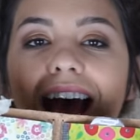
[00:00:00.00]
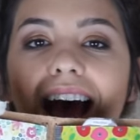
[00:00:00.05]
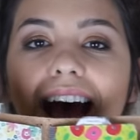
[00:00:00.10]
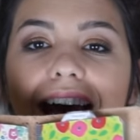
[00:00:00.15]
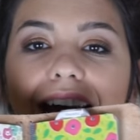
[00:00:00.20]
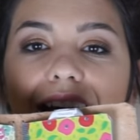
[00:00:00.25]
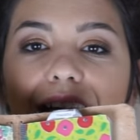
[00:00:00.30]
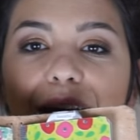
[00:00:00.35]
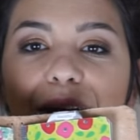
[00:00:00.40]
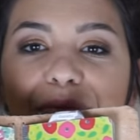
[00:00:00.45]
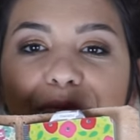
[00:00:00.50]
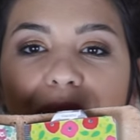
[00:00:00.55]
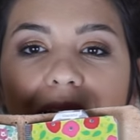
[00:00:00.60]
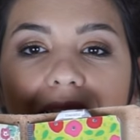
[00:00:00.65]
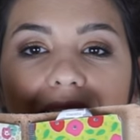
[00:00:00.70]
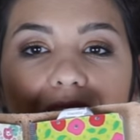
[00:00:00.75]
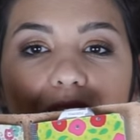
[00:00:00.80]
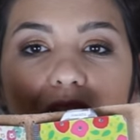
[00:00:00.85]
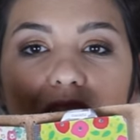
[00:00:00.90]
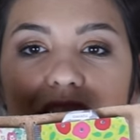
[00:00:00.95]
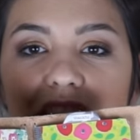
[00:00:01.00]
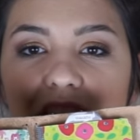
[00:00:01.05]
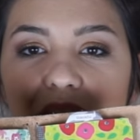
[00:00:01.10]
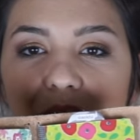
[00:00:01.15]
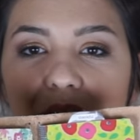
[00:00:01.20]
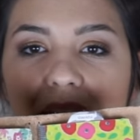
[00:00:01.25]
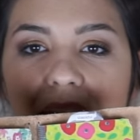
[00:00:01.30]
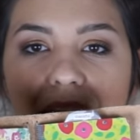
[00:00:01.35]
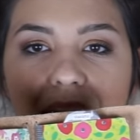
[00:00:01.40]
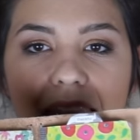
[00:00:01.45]
Um, I
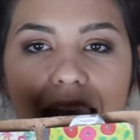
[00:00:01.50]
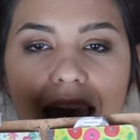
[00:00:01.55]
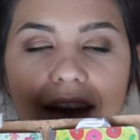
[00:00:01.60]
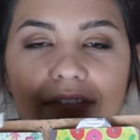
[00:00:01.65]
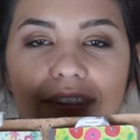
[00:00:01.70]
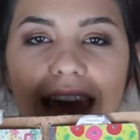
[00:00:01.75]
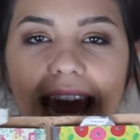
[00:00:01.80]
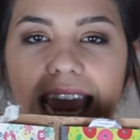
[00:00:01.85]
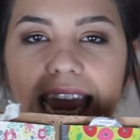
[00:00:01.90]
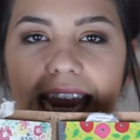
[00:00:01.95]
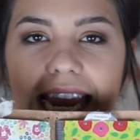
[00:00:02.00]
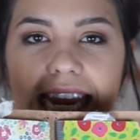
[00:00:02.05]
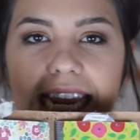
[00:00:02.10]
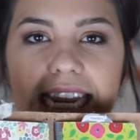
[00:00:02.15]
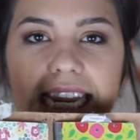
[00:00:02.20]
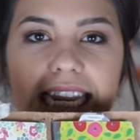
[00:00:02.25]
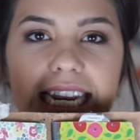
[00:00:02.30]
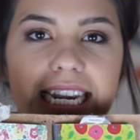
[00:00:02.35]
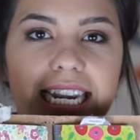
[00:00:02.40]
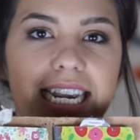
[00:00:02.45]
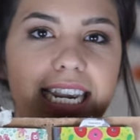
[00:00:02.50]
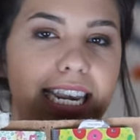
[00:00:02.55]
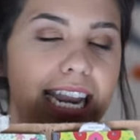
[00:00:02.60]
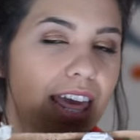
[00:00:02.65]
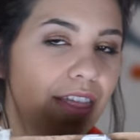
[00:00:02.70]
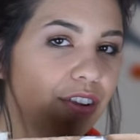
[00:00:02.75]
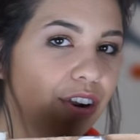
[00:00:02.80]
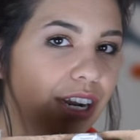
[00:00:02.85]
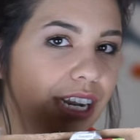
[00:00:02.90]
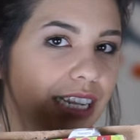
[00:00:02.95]
also have
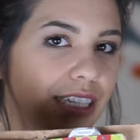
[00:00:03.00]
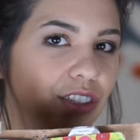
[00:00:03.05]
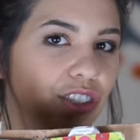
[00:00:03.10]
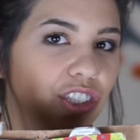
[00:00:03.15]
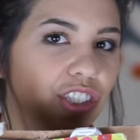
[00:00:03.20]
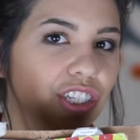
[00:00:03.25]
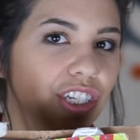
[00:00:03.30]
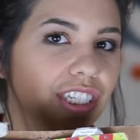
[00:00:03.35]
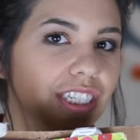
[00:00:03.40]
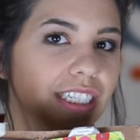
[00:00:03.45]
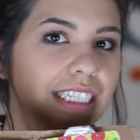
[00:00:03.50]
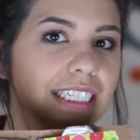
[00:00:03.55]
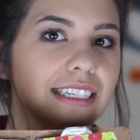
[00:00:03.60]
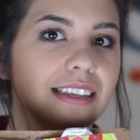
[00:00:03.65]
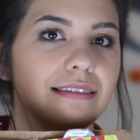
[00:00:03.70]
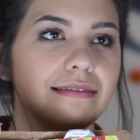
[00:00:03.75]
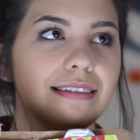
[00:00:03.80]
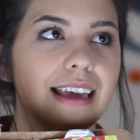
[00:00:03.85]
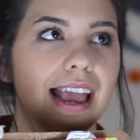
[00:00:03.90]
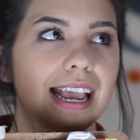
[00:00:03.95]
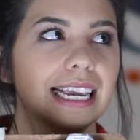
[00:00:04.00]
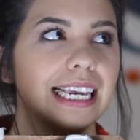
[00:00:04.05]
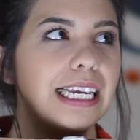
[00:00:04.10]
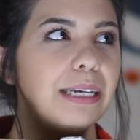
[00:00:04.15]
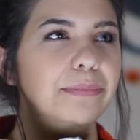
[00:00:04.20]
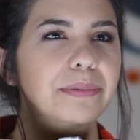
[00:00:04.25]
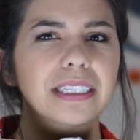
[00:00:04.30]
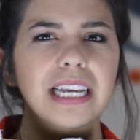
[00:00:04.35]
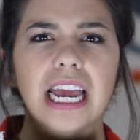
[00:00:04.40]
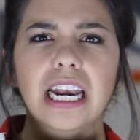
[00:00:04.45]
another insert that
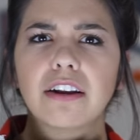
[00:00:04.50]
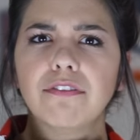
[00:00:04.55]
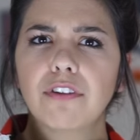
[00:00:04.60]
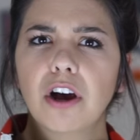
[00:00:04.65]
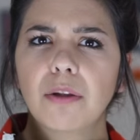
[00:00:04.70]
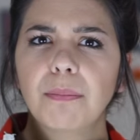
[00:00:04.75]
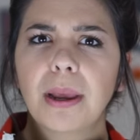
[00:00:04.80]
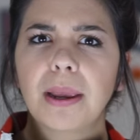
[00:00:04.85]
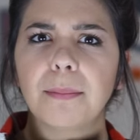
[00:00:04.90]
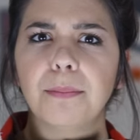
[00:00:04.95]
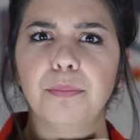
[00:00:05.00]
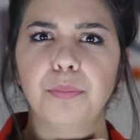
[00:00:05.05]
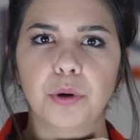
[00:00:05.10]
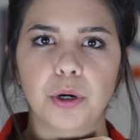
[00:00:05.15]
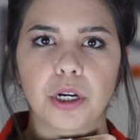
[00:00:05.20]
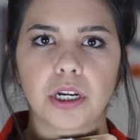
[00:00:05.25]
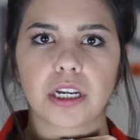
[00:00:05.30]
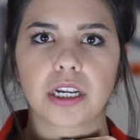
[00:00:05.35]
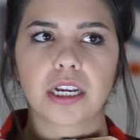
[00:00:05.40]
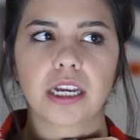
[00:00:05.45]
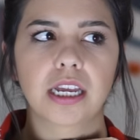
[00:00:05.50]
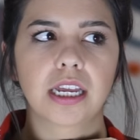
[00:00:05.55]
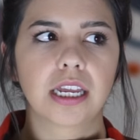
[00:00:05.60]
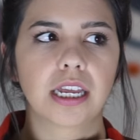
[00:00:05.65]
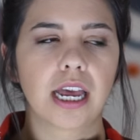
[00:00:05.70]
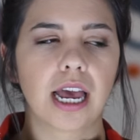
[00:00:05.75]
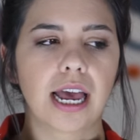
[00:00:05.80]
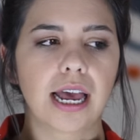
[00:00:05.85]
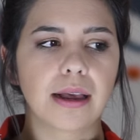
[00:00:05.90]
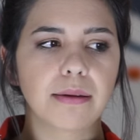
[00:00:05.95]
keeps kind of all my book
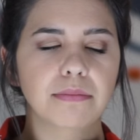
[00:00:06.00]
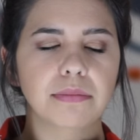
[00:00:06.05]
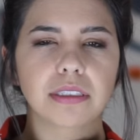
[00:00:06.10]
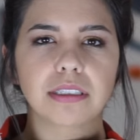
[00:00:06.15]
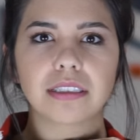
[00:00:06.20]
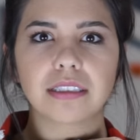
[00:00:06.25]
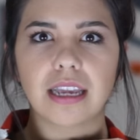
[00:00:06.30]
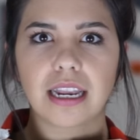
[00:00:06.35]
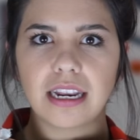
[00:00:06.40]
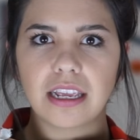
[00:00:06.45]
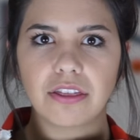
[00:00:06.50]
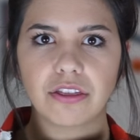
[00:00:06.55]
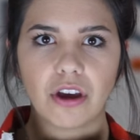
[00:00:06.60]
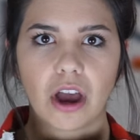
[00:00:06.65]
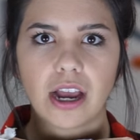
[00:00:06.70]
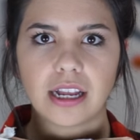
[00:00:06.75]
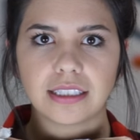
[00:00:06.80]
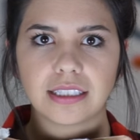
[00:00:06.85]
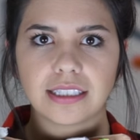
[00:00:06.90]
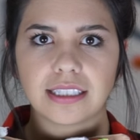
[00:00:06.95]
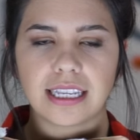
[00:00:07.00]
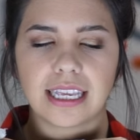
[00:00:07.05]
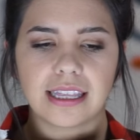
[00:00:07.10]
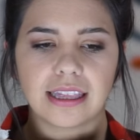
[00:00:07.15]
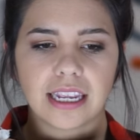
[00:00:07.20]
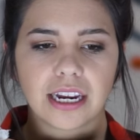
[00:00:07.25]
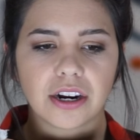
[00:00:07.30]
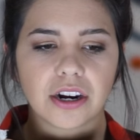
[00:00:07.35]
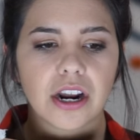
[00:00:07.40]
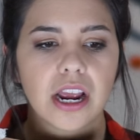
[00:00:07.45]
um, study thoughts in
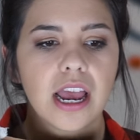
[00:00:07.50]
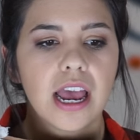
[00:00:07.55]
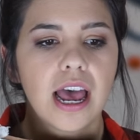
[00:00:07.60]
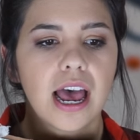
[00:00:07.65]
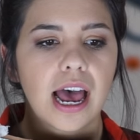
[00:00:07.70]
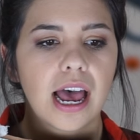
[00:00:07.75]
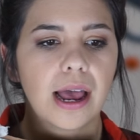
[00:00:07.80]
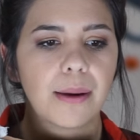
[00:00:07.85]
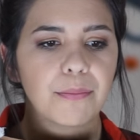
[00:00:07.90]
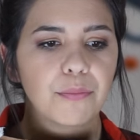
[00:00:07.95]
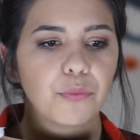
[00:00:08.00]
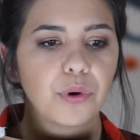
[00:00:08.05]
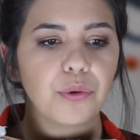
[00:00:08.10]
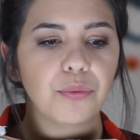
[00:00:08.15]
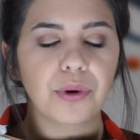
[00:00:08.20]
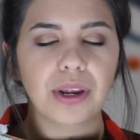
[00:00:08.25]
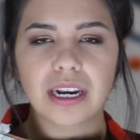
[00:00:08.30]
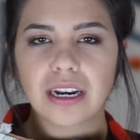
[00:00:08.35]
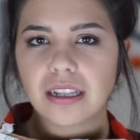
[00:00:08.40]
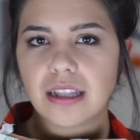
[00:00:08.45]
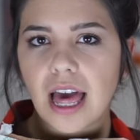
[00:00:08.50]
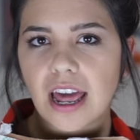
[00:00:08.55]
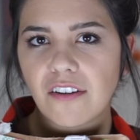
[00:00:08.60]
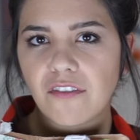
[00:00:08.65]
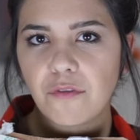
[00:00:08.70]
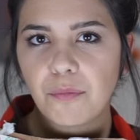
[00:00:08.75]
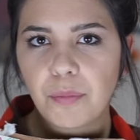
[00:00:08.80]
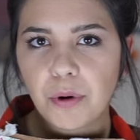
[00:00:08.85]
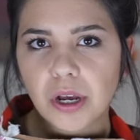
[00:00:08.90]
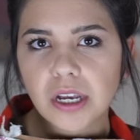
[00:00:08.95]
there. Um, we read a lot
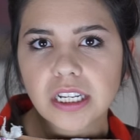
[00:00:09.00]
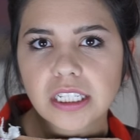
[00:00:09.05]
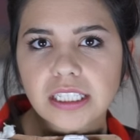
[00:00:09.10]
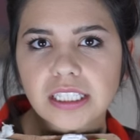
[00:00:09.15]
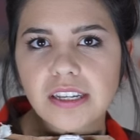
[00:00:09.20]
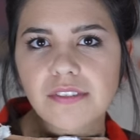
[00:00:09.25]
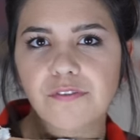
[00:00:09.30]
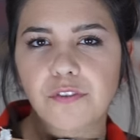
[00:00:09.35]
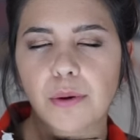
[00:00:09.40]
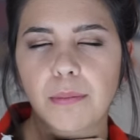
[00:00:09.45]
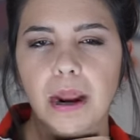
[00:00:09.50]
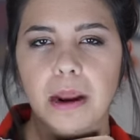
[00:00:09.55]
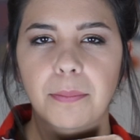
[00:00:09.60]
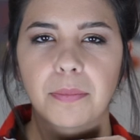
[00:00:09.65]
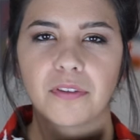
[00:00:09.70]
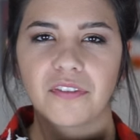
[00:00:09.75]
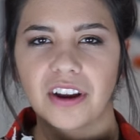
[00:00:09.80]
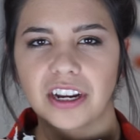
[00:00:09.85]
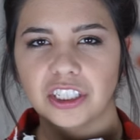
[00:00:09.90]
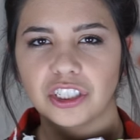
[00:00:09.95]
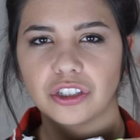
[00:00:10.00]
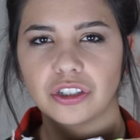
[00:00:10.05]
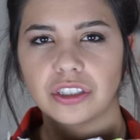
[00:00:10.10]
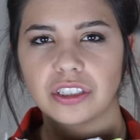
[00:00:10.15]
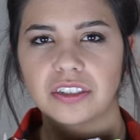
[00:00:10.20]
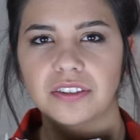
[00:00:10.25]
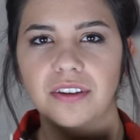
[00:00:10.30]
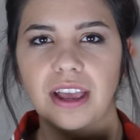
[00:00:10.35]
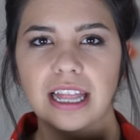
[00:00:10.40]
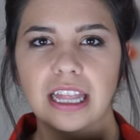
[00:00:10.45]
of books and for my professional
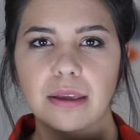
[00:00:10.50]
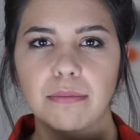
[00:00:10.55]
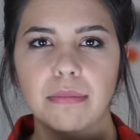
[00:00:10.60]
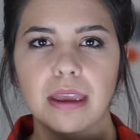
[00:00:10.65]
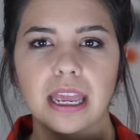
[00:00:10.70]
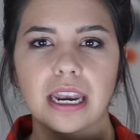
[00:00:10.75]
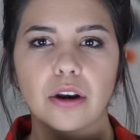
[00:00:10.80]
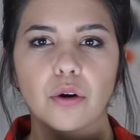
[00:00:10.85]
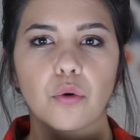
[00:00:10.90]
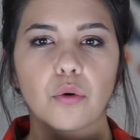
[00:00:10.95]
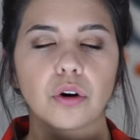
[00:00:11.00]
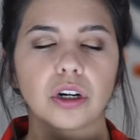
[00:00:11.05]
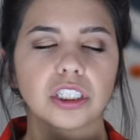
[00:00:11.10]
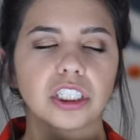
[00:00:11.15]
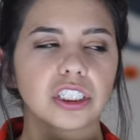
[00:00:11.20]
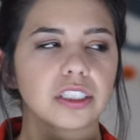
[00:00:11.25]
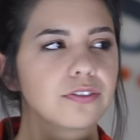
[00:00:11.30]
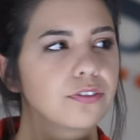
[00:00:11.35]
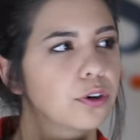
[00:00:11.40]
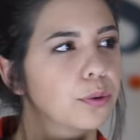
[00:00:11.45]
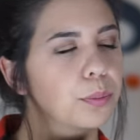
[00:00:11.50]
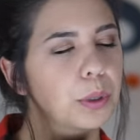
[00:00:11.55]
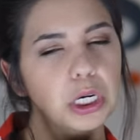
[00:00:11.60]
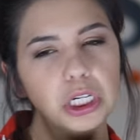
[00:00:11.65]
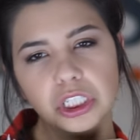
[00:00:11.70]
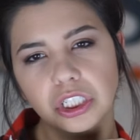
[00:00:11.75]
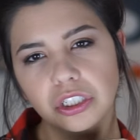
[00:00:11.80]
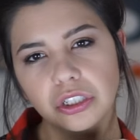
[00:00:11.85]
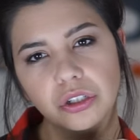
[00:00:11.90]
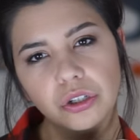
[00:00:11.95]
development or just for
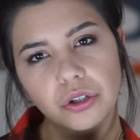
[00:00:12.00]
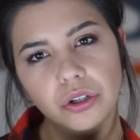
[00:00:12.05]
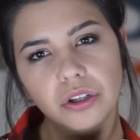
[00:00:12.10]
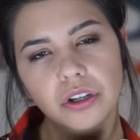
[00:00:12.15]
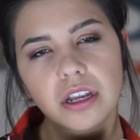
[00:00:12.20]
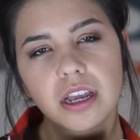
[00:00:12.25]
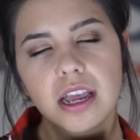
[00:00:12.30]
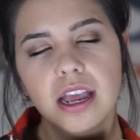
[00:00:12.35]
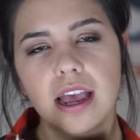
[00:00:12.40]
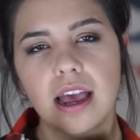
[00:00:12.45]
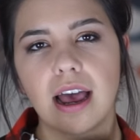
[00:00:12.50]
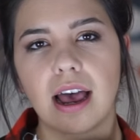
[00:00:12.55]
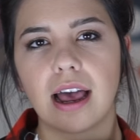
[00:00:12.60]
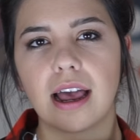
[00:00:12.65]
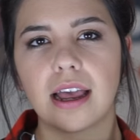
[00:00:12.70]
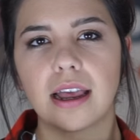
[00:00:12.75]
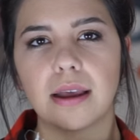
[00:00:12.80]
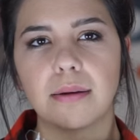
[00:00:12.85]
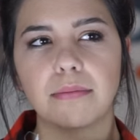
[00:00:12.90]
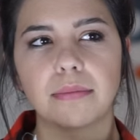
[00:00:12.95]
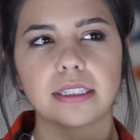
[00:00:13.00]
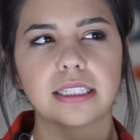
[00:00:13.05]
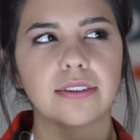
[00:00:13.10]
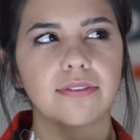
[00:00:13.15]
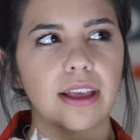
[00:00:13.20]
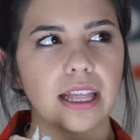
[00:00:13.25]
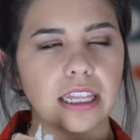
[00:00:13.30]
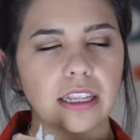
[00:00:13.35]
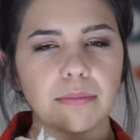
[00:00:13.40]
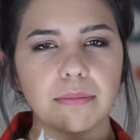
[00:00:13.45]
personal um,
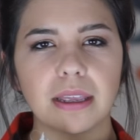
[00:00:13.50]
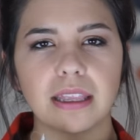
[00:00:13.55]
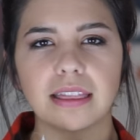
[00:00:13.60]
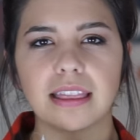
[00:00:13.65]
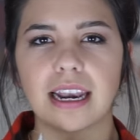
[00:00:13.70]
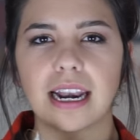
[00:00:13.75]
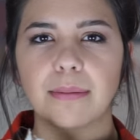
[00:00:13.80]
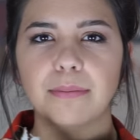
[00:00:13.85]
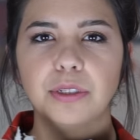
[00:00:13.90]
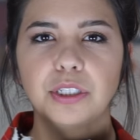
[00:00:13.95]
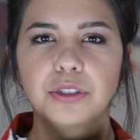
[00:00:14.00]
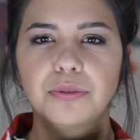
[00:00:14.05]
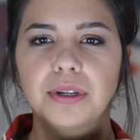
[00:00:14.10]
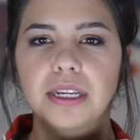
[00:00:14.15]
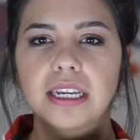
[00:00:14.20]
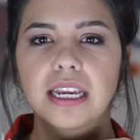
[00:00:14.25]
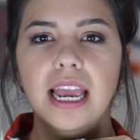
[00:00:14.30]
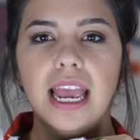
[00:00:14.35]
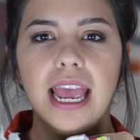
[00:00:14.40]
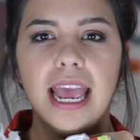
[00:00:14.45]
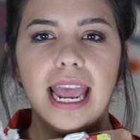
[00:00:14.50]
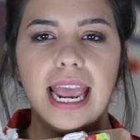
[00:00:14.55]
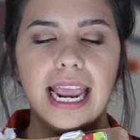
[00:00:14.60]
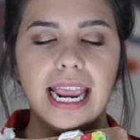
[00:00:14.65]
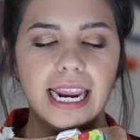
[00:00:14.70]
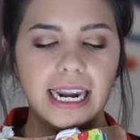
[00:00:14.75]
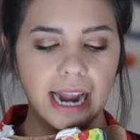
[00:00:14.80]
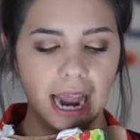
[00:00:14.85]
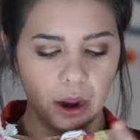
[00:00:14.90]
development that I'm doing and